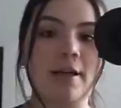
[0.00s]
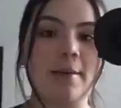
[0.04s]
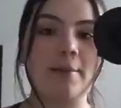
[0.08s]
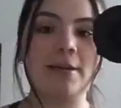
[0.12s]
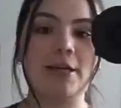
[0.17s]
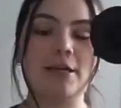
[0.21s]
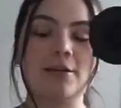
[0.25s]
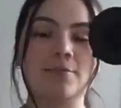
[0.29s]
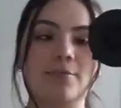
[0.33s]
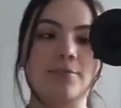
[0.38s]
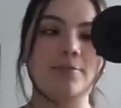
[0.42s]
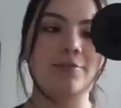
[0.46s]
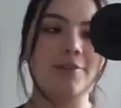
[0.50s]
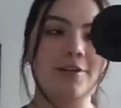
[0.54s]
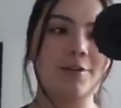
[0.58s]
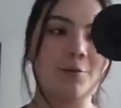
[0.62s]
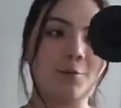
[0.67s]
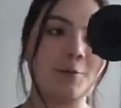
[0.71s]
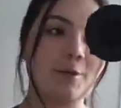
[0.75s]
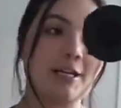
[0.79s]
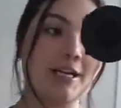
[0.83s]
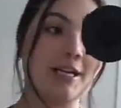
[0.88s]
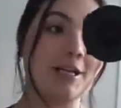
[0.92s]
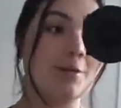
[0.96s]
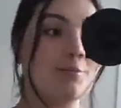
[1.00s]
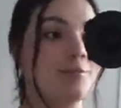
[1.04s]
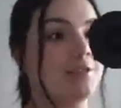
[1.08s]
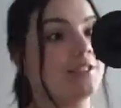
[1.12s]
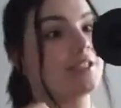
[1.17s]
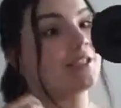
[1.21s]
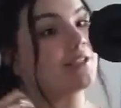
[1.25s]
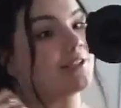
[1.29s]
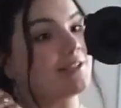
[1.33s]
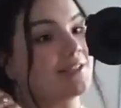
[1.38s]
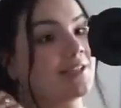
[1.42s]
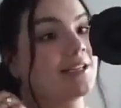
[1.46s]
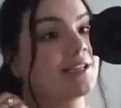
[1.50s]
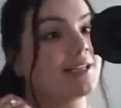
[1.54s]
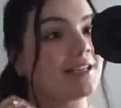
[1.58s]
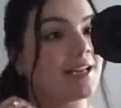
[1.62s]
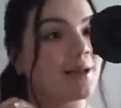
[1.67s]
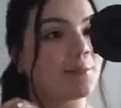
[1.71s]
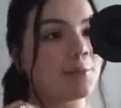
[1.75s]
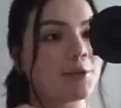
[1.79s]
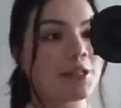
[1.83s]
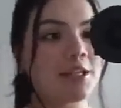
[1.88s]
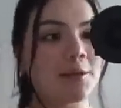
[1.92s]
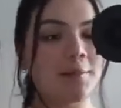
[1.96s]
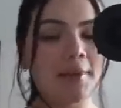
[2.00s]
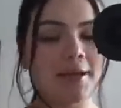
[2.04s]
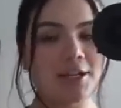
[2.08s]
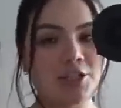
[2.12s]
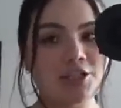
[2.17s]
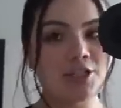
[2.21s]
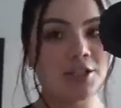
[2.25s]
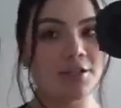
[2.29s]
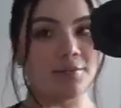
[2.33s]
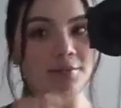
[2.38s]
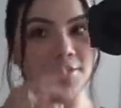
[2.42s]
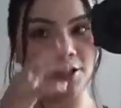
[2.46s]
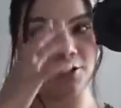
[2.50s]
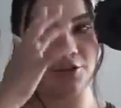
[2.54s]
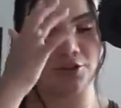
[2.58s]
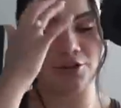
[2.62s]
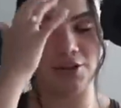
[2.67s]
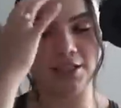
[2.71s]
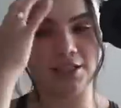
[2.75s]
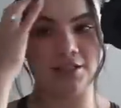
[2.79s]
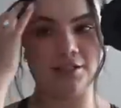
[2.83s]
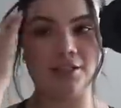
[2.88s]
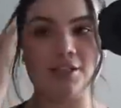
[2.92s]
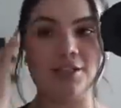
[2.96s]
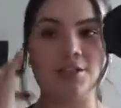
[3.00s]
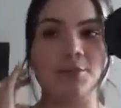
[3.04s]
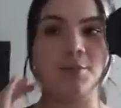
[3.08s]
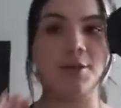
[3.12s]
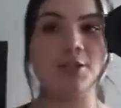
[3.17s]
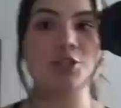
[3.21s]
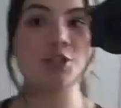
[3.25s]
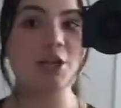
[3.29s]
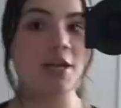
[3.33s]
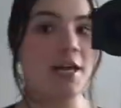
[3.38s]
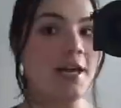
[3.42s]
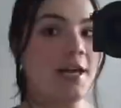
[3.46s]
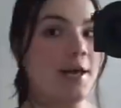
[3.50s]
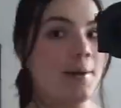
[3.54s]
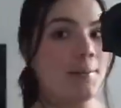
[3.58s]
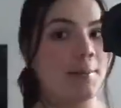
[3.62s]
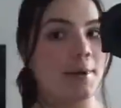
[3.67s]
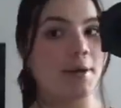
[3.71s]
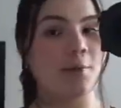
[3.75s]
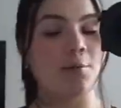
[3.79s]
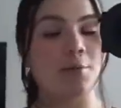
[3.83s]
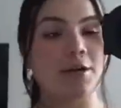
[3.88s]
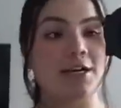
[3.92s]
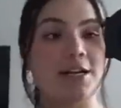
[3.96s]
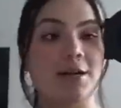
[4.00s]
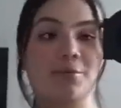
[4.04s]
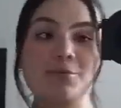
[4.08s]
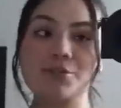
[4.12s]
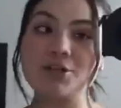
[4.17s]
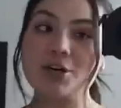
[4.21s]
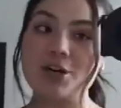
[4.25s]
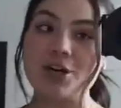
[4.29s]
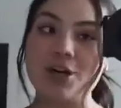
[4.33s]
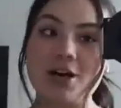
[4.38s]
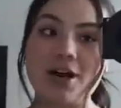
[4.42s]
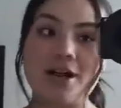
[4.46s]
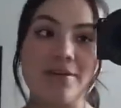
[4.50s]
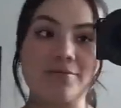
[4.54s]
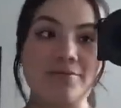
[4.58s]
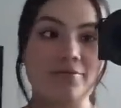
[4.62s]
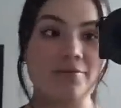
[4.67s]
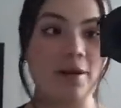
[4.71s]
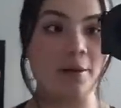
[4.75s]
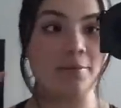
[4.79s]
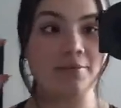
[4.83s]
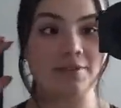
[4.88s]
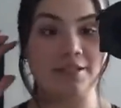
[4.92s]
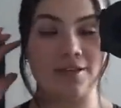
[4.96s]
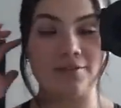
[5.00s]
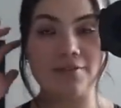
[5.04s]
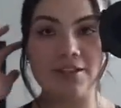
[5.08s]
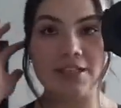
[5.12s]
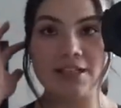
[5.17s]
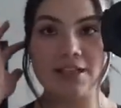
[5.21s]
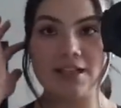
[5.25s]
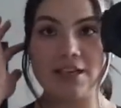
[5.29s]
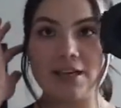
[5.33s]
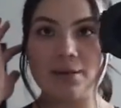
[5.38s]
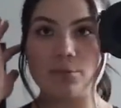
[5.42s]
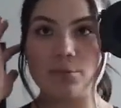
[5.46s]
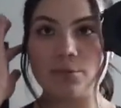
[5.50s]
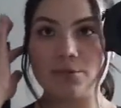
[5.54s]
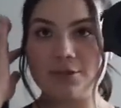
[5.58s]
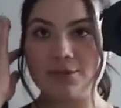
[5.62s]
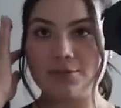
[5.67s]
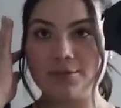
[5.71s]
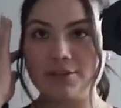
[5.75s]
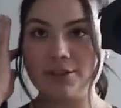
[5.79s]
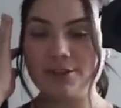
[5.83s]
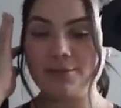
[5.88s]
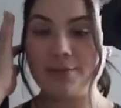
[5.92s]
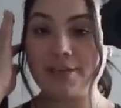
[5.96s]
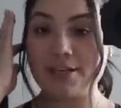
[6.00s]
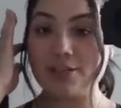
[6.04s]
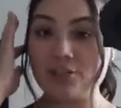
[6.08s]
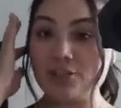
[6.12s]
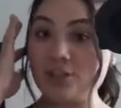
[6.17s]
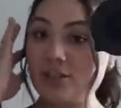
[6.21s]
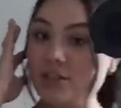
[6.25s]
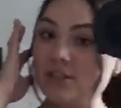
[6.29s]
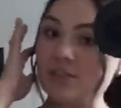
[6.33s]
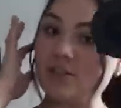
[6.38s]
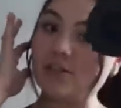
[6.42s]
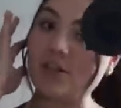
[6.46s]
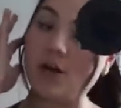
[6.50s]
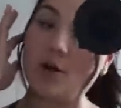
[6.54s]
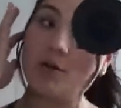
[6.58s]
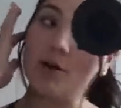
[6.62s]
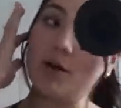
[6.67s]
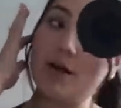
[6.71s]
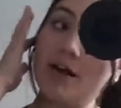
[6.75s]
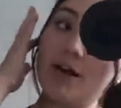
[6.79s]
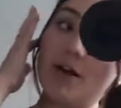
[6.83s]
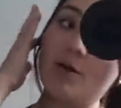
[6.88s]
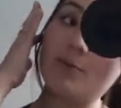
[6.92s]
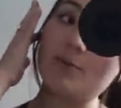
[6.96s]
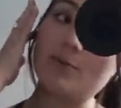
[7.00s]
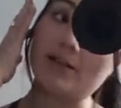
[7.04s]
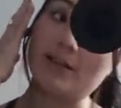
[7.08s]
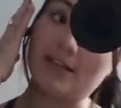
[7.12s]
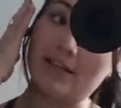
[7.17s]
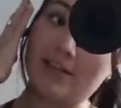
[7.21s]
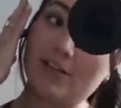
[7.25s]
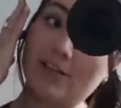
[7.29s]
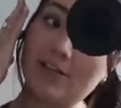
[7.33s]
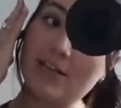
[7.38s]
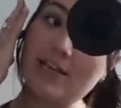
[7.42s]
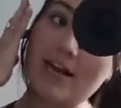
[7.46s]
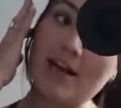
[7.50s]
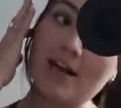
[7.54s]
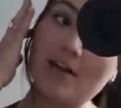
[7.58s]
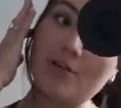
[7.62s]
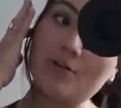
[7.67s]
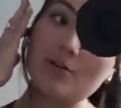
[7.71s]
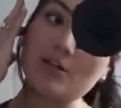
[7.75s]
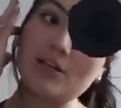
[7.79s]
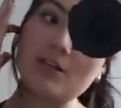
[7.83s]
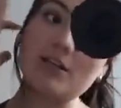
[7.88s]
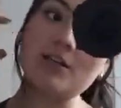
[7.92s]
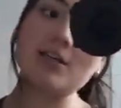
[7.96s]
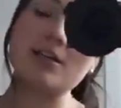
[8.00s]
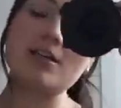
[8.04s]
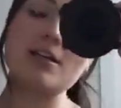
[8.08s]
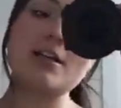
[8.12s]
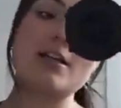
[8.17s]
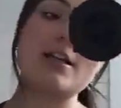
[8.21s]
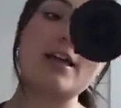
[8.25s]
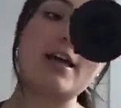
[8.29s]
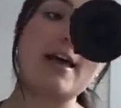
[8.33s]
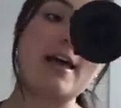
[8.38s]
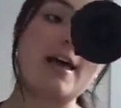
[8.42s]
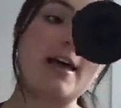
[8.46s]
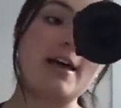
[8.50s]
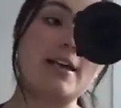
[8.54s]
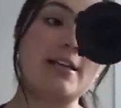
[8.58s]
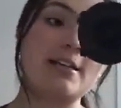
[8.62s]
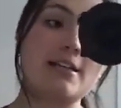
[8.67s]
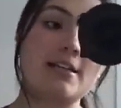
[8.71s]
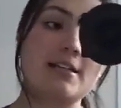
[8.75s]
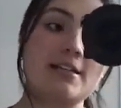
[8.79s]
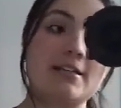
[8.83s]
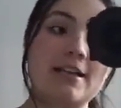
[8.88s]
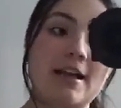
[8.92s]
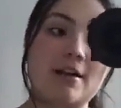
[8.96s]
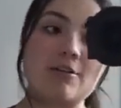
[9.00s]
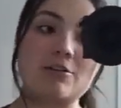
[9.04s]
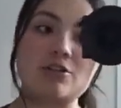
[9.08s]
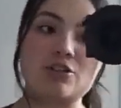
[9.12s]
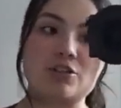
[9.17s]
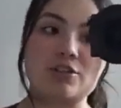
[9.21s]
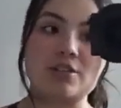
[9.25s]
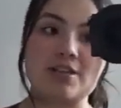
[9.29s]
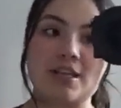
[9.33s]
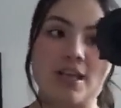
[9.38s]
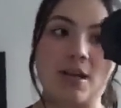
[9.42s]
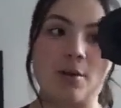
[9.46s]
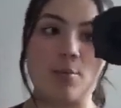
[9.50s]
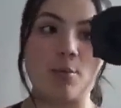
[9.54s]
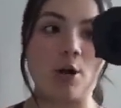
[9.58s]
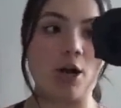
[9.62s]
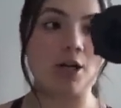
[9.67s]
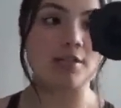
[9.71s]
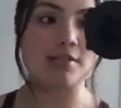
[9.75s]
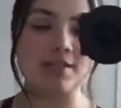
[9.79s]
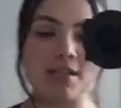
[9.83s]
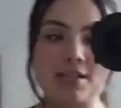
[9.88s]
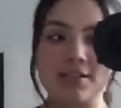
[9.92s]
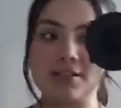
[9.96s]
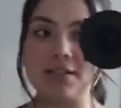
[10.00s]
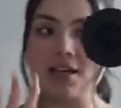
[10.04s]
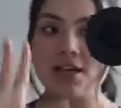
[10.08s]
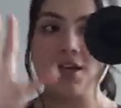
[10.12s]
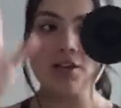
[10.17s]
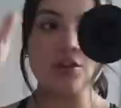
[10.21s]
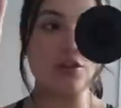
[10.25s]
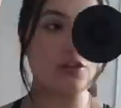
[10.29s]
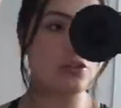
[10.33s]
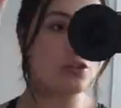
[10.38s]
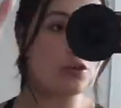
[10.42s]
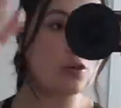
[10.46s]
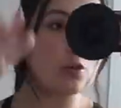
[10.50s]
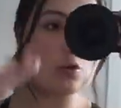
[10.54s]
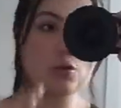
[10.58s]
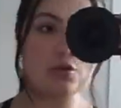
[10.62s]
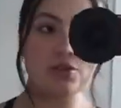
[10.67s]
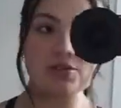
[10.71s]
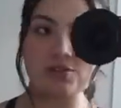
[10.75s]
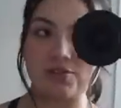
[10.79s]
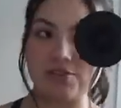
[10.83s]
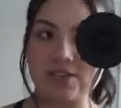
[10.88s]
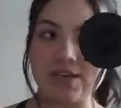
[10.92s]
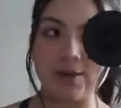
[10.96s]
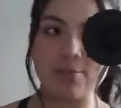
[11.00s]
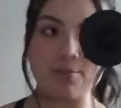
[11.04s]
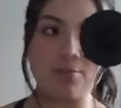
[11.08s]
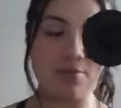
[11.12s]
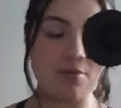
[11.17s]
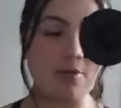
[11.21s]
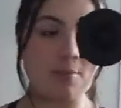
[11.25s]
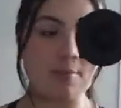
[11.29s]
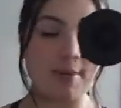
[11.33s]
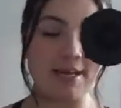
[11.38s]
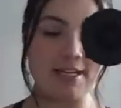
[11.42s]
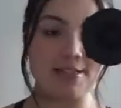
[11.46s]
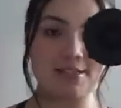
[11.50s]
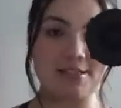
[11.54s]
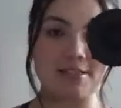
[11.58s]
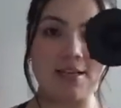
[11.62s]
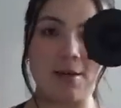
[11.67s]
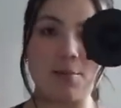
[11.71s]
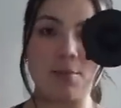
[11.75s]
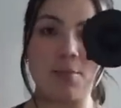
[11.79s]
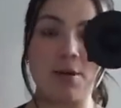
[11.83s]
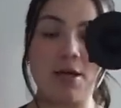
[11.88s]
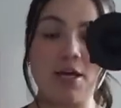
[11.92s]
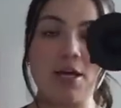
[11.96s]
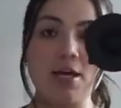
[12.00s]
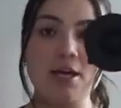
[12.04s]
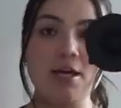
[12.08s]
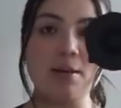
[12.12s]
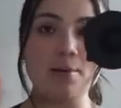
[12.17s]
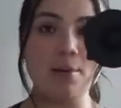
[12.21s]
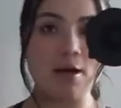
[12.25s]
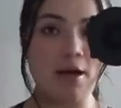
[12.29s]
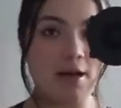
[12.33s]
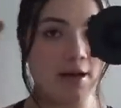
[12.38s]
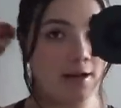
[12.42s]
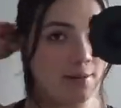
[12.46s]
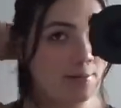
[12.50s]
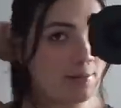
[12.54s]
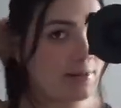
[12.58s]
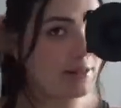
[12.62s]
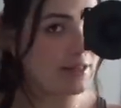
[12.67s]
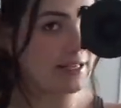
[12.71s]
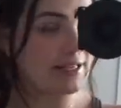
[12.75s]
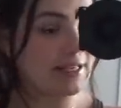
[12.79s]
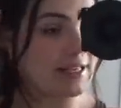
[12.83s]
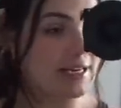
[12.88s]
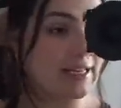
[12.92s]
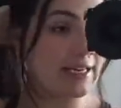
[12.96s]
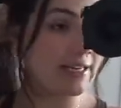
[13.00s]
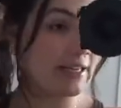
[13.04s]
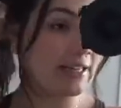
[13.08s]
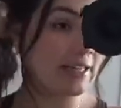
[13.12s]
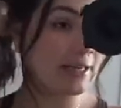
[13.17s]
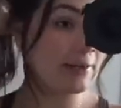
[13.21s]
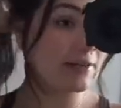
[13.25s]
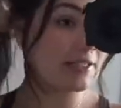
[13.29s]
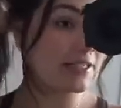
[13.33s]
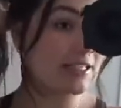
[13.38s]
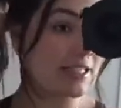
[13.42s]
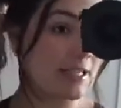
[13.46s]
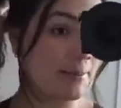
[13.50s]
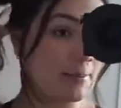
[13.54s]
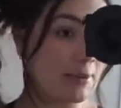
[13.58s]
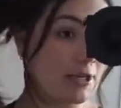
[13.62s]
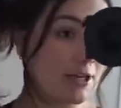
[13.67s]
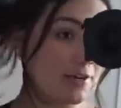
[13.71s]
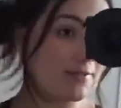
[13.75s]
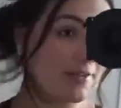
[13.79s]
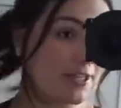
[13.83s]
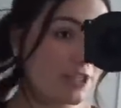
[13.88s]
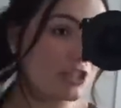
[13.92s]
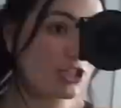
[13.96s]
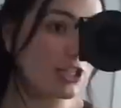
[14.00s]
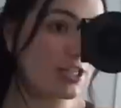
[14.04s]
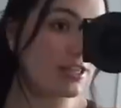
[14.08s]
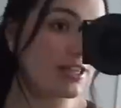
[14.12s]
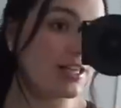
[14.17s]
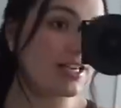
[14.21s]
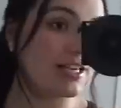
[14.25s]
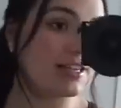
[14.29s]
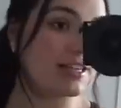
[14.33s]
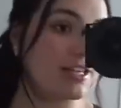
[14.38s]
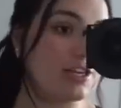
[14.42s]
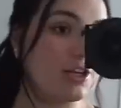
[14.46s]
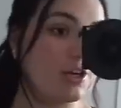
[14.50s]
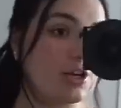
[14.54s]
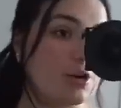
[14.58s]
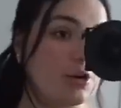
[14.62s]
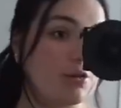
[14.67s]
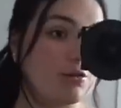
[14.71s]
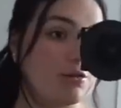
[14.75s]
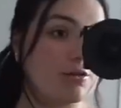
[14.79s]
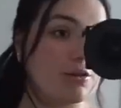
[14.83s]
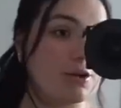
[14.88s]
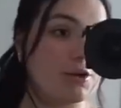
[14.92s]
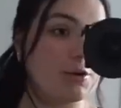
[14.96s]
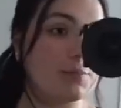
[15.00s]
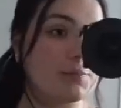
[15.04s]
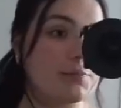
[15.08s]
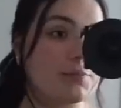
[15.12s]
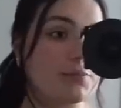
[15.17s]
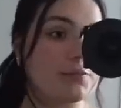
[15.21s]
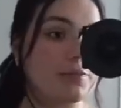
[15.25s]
I mean, when it comes to Sutton, I'm really patient. Other things, not so much. But when it comes to her, I definitely think I'm really, really patient. So, we laid her down, and now it's just, like, a process. There's a whole step-by-step, like, kind of, like, sleep intervention thing that you go through.